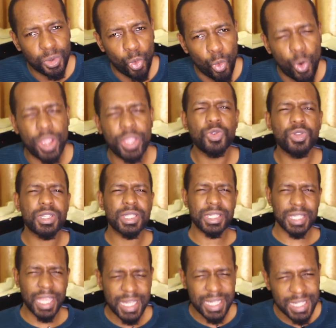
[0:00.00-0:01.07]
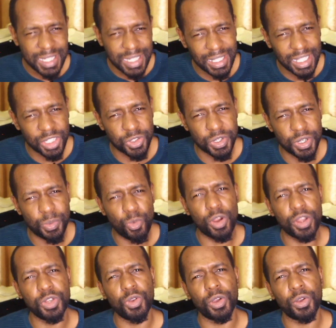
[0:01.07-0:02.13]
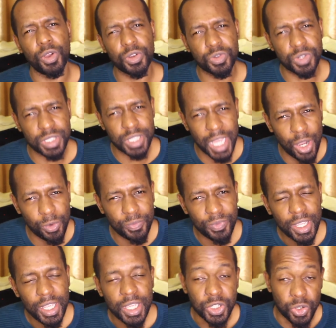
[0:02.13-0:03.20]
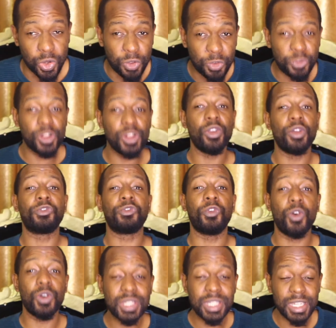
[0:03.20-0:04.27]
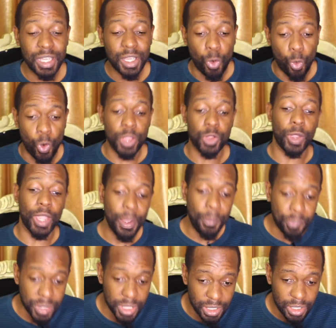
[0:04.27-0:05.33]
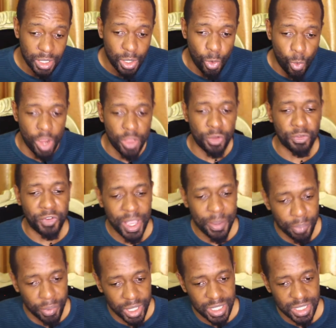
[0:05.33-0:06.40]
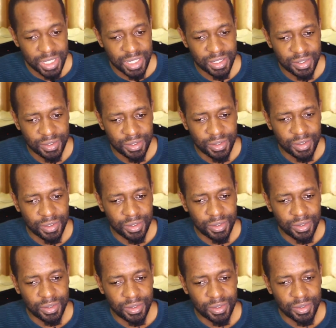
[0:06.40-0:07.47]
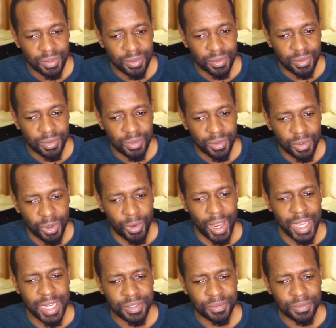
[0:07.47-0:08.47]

Were you sad in the dream when you were going to town? Do you feel you were forced? Were you happy? Were you vibrant? All right?